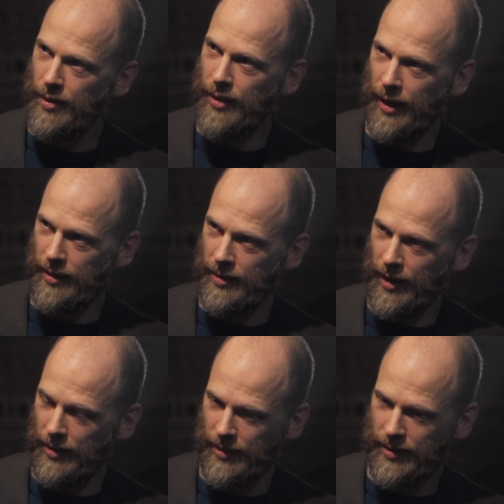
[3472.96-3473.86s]
then
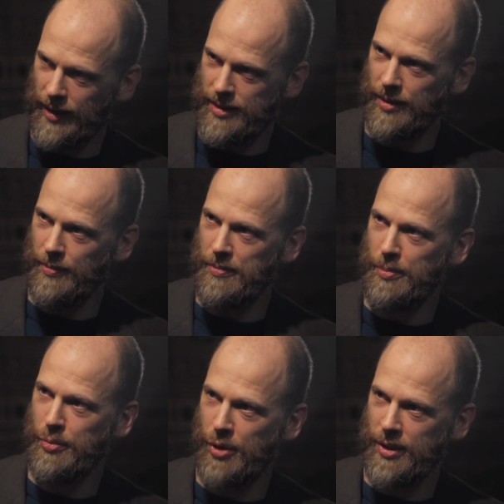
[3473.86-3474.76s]
I think that's a
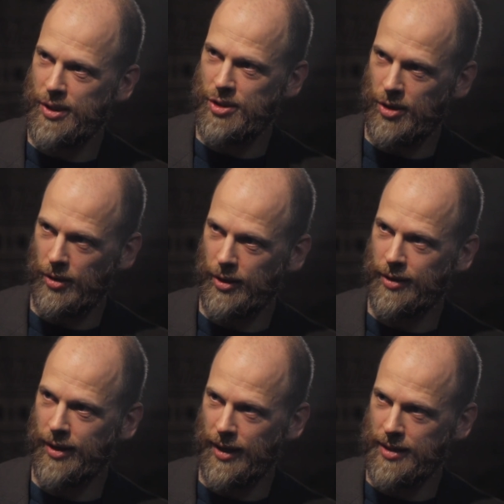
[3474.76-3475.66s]
pretty
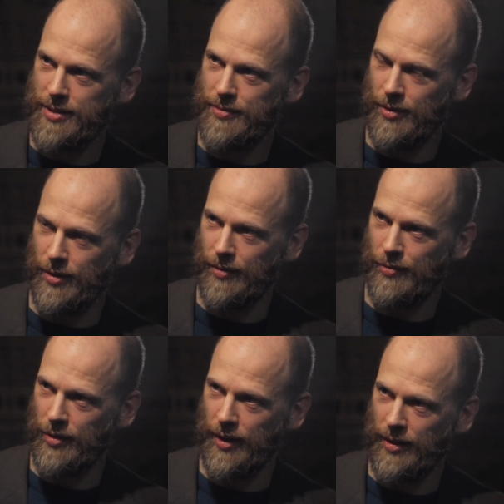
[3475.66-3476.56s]
solid case for
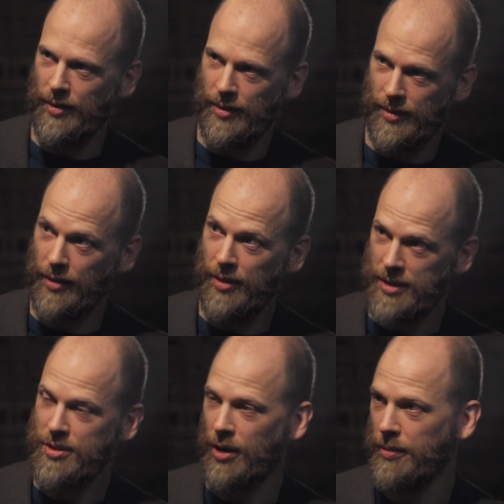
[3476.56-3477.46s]
that
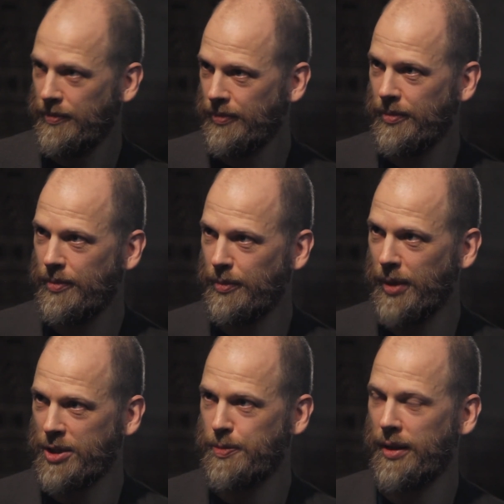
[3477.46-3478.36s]
things are
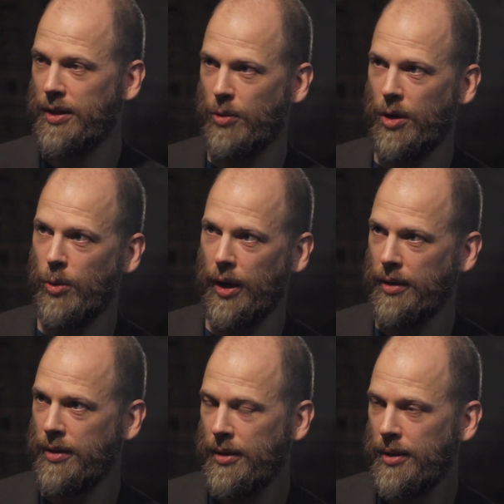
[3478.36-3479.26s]
being spent the wrong way.